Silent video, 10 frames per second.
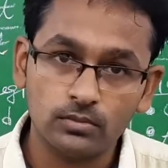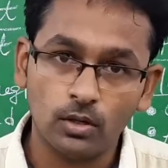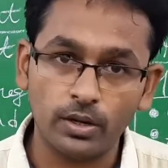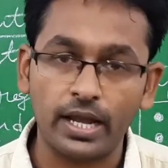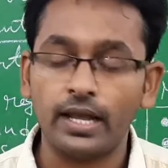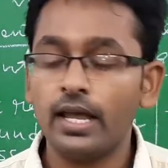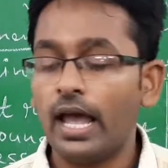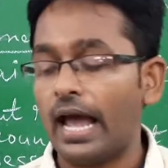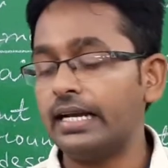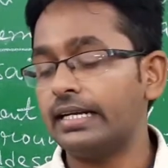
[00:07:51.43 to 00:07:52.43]
Okay,
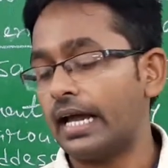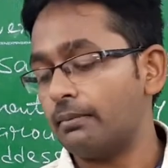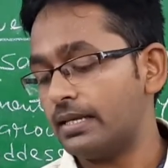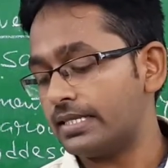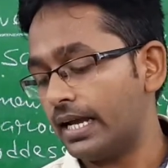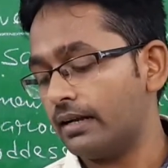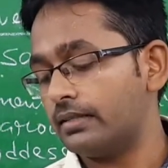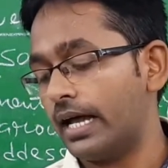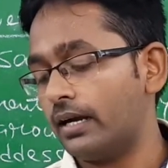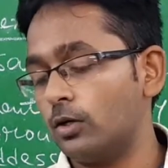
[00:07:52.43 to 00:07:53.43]
and it can be
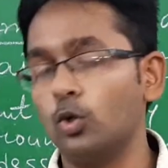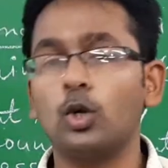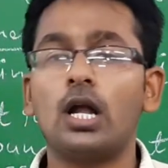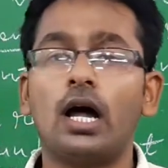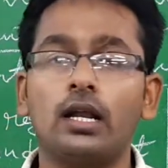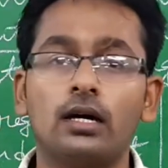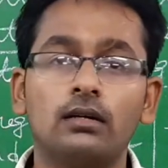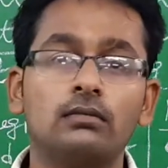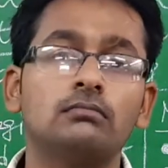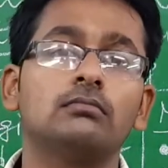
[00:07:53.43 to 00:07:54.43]
said that Guru Nanak,